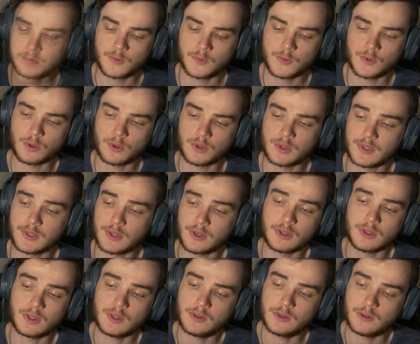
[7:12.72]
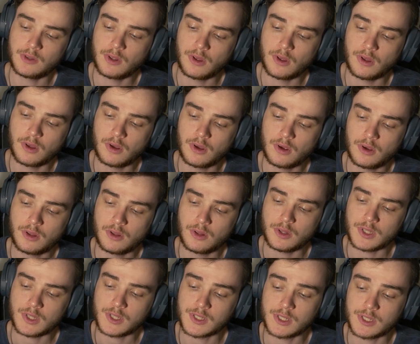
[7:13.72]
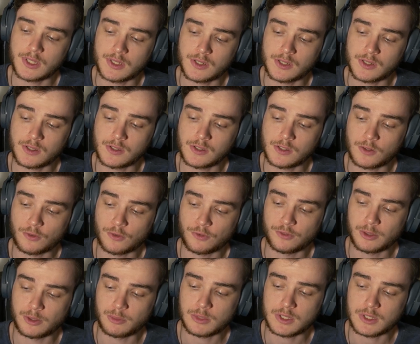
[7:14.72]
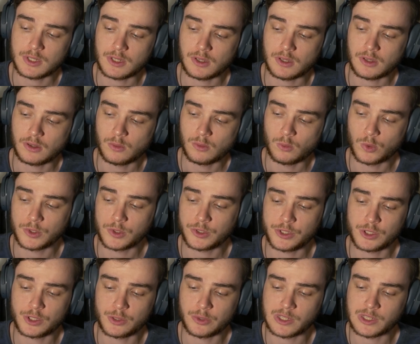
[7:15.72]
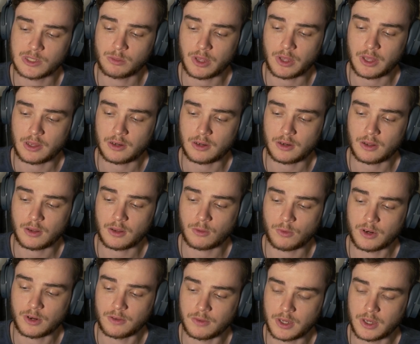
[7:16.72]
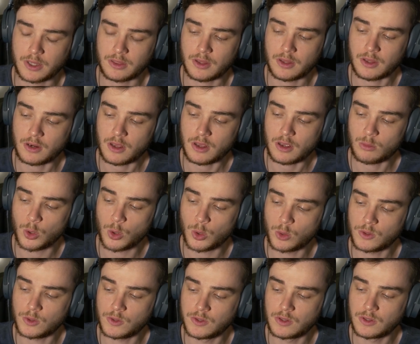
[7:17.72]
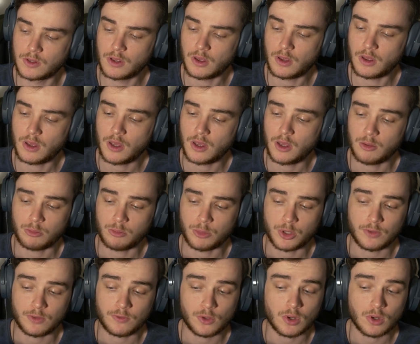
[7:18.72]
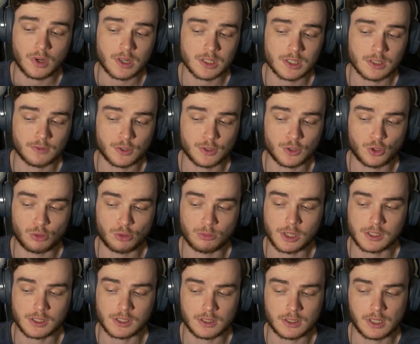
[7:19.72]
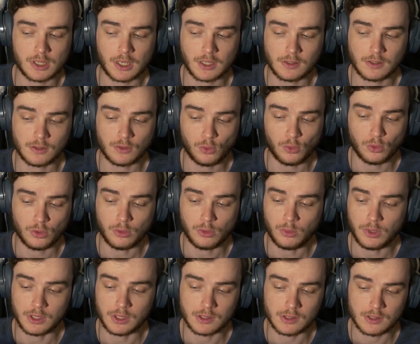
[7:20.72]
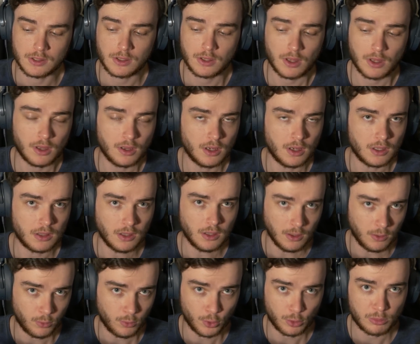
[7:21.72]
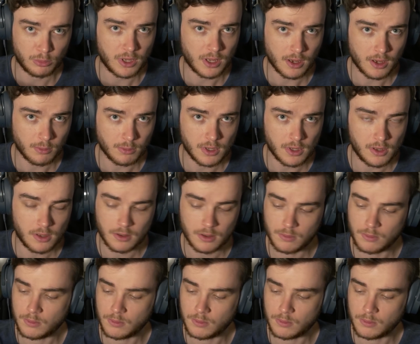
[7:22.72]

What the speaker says: So it says, the citizens of Flip City want you to expand and renovate their neighbourhoods, but if you ask for too much in taxes all at once, they won't be happy.